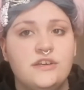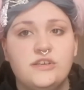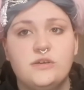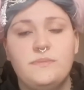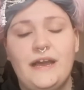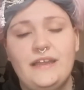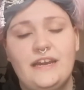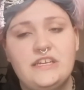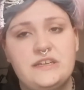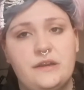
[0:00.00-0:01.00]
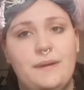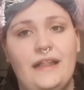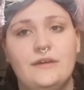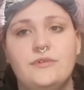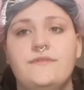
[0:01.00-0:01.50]
You can buy an eyeshadow
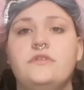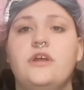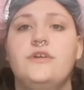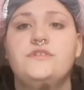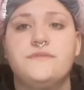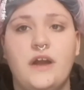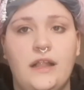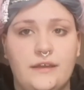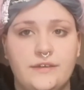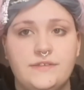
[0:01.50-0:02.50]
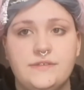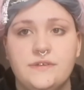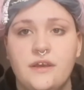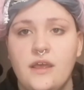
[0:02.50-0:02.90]
palette with loads of colours.